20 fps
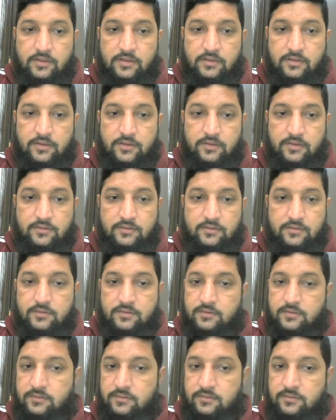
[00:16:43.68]
this
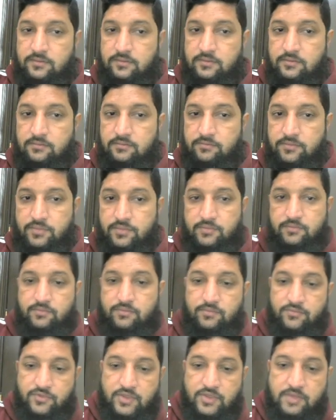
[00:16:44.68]

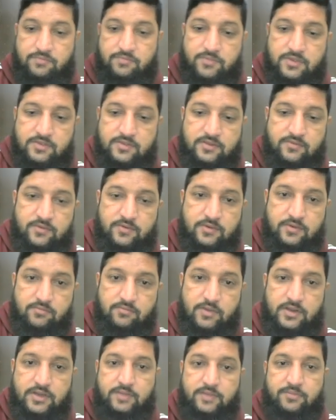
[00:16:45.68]
same B7
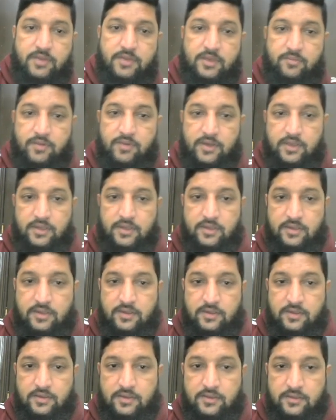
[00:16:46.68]
multiply by
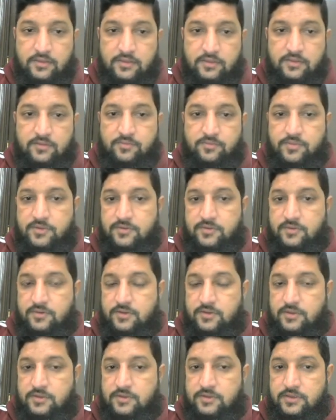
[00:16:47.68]
this.
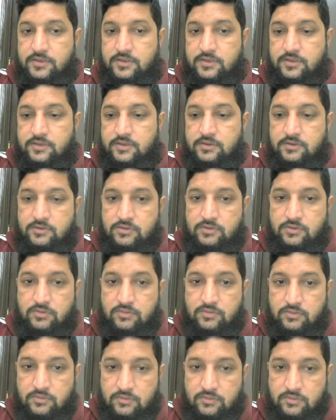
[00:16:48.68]

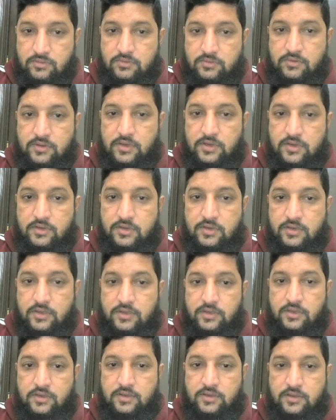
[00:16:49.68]
So
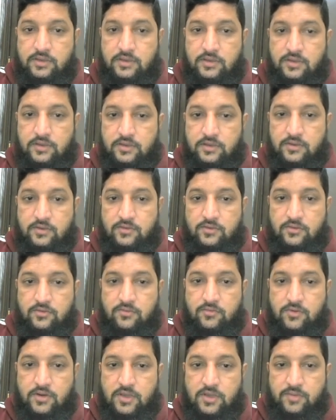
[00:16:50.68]
encouraging. So
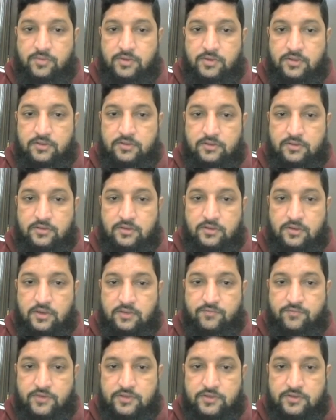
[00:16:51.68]
what happens is,
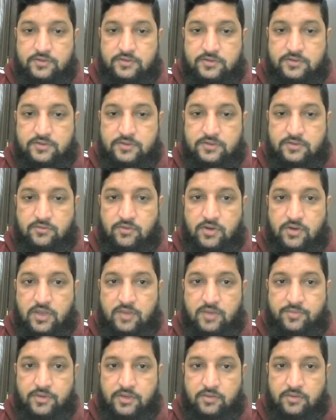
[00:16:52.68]
if I just what
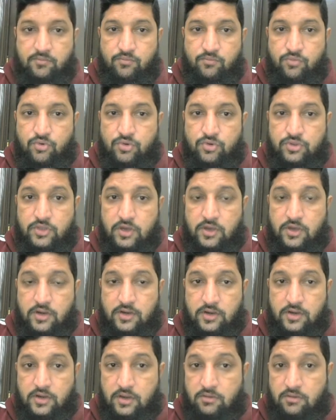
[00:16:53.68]
happened, both are
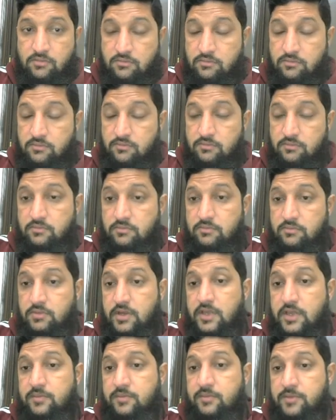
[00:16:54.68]
now
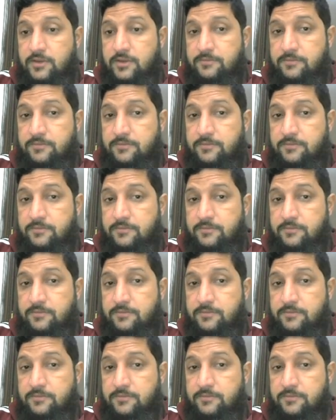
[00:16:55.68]
dynamic.